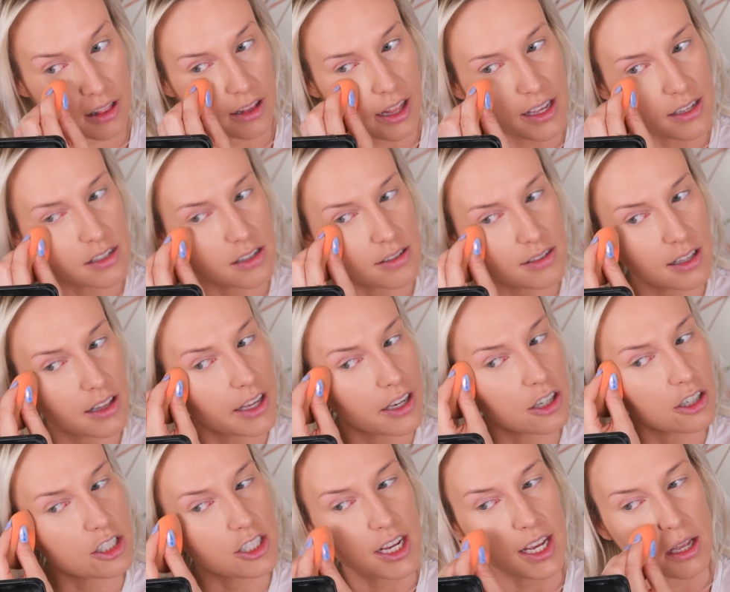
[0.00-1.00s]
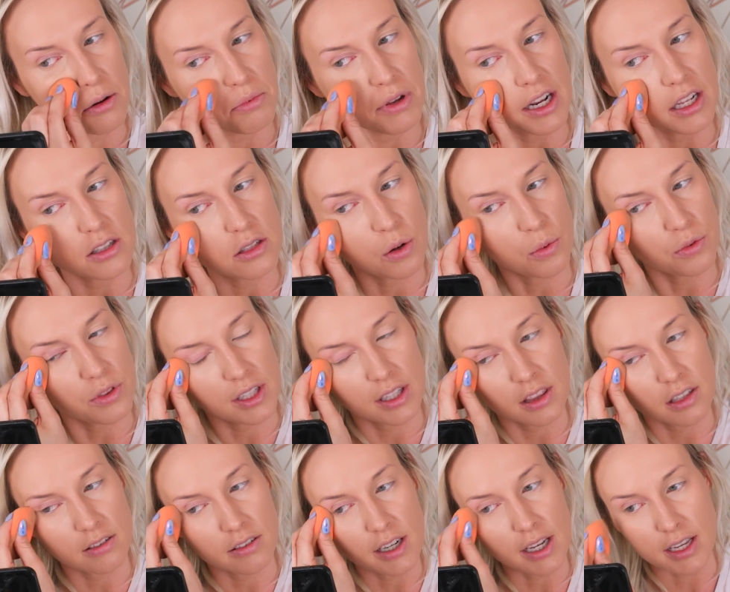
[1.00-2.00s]
unless there's a lighter shade, but I don't
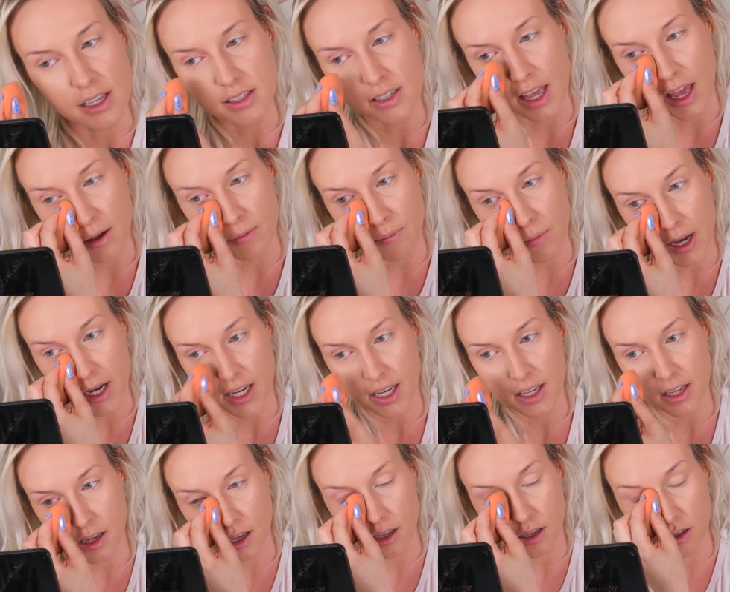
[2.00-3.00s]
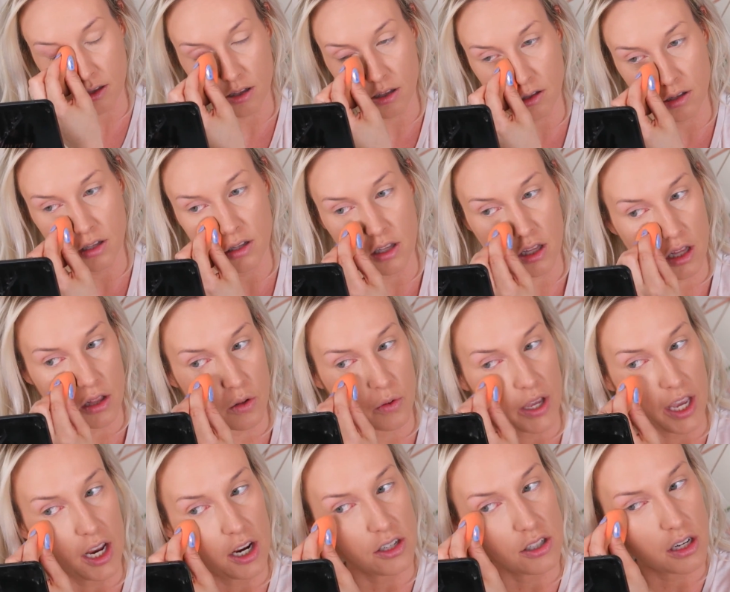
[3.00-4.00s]
think there is. At my
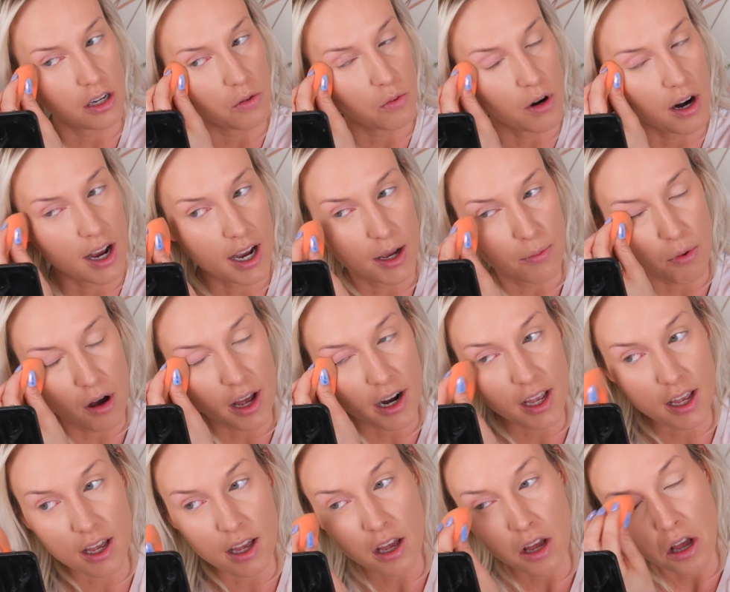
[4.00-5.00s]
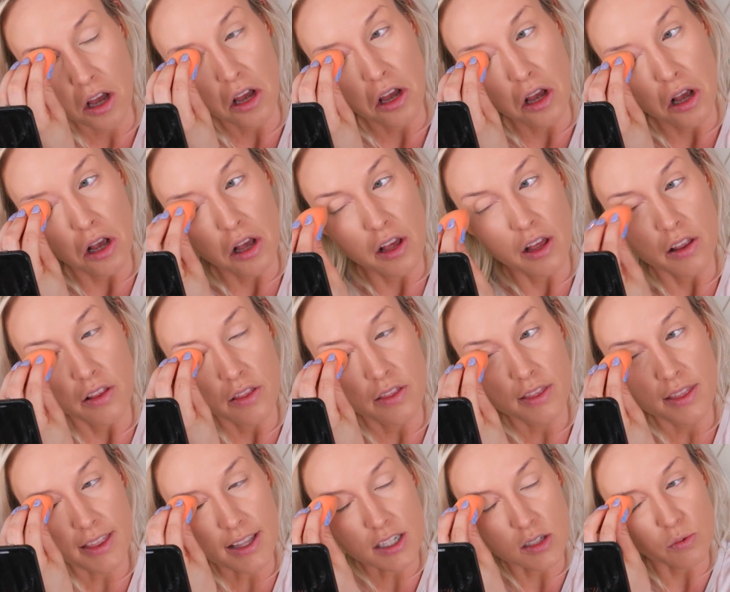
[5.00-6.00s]
location where I bought it,
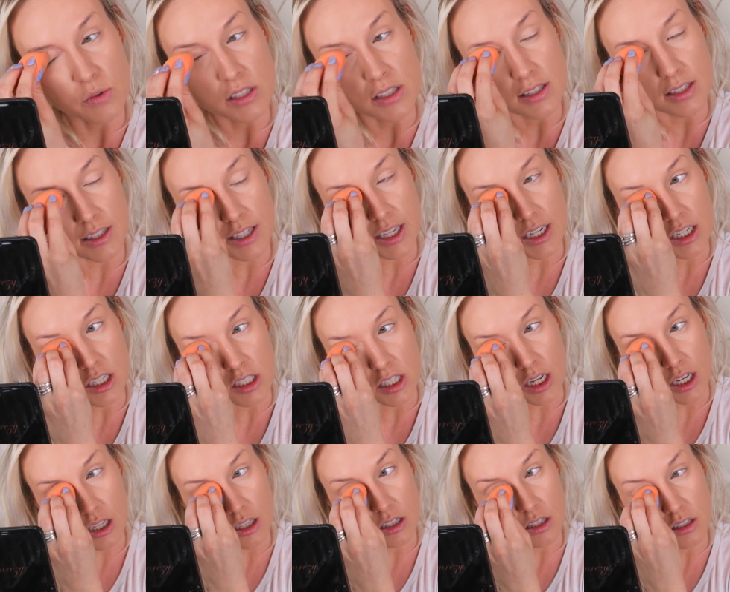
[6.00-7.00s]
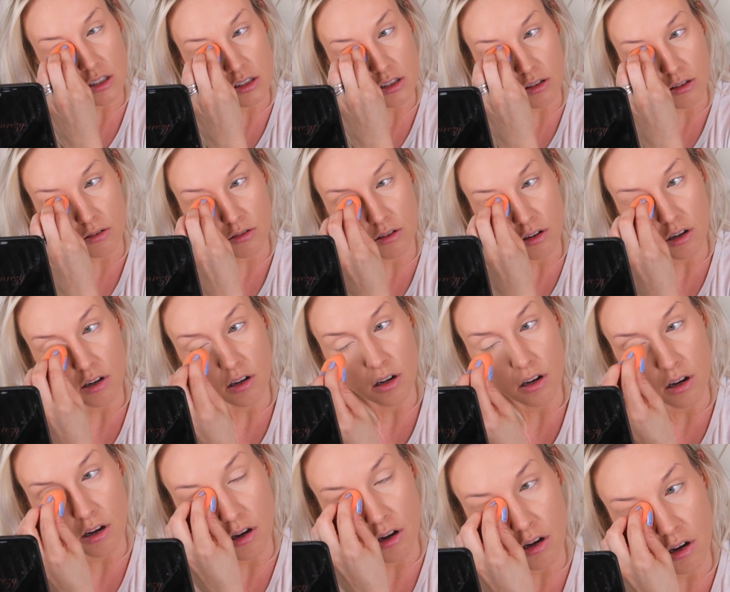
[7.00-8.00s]
this was the lightest shade. So
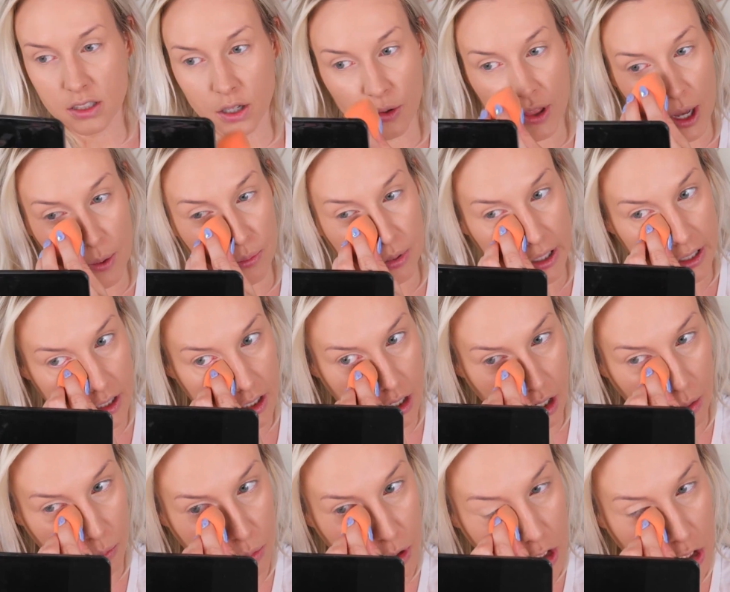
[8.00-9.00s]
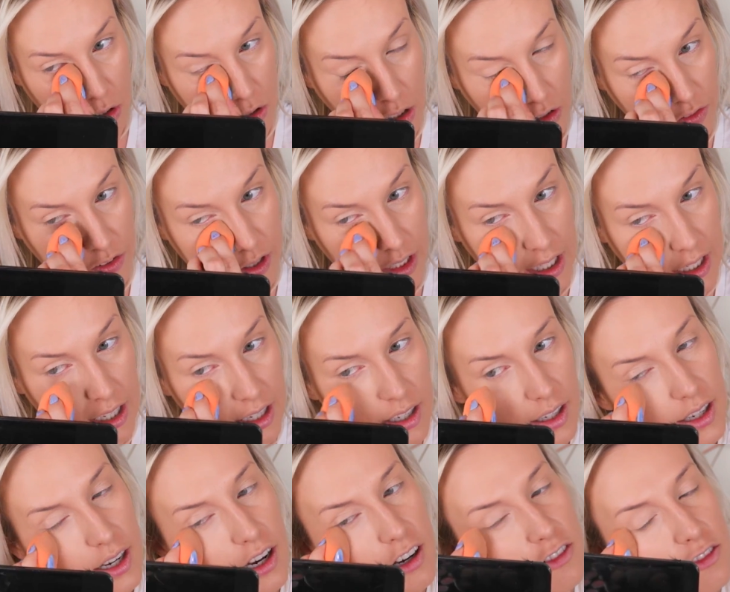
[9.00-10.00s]
that blended
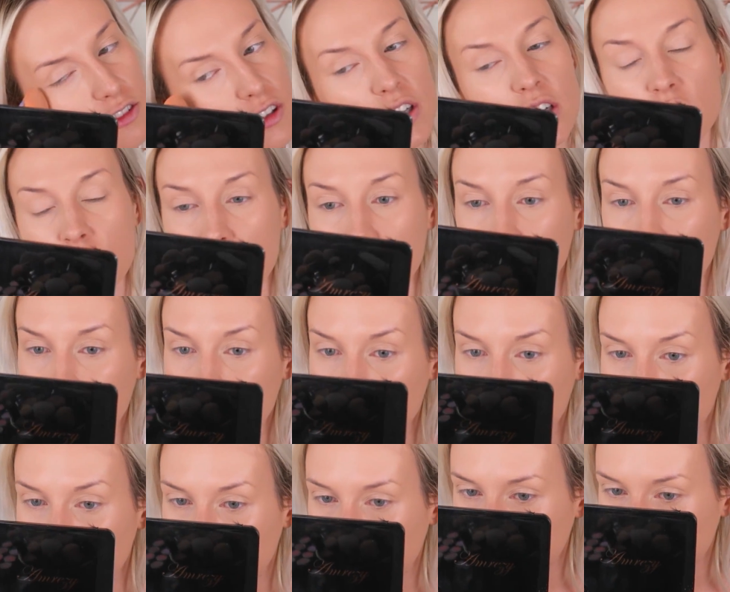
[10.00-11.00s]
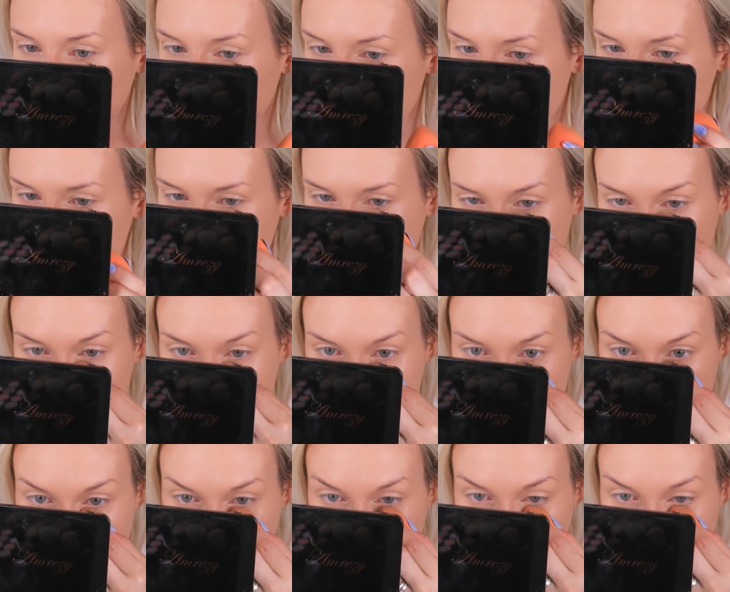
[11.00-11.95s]
beautifully. Coverage, gorgeous.